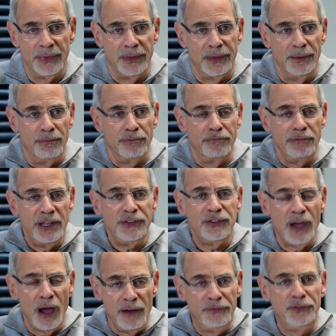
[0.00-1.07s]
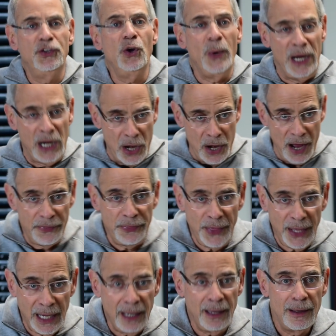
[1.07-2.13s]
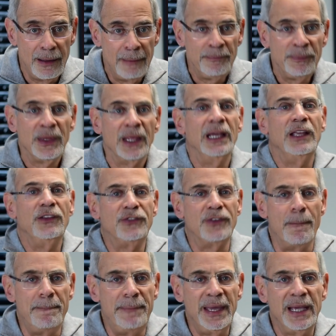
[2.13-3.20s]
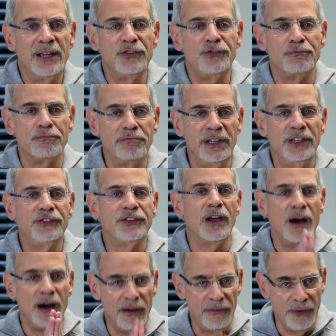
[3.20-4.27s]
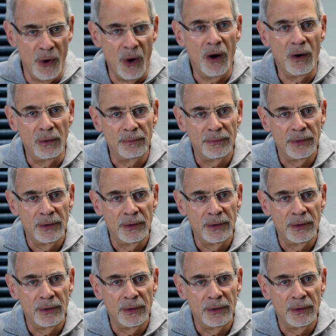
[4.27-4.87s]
the risk of doing nothing is the biggest risk of all.